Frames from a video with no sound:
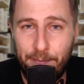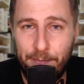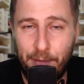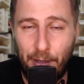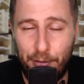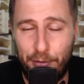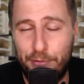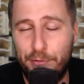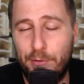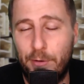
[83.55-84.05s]

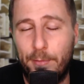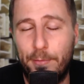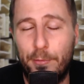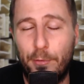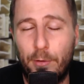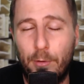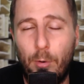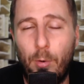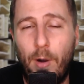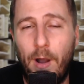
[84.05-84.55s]

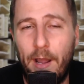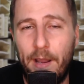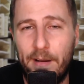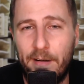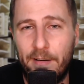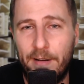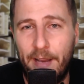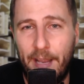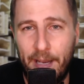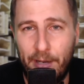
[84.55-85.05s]
Thunderstorms
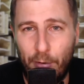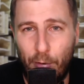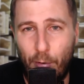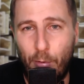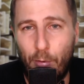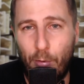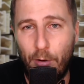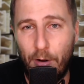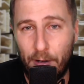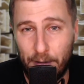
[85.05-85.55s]
require
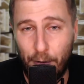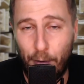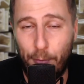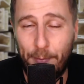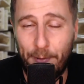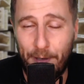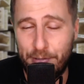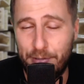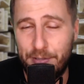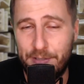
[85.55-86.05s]
a
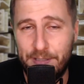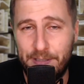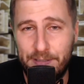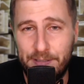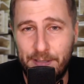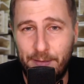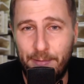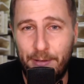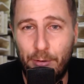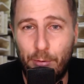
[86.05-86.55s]
low-pressure
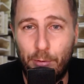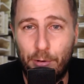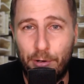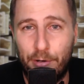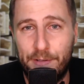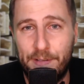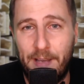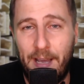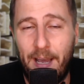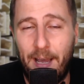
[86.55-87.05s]
system in
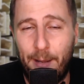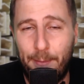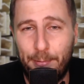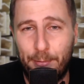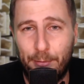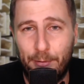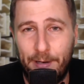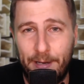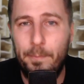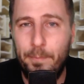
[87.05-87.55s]
order to
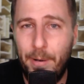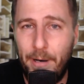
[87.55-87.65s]
operate.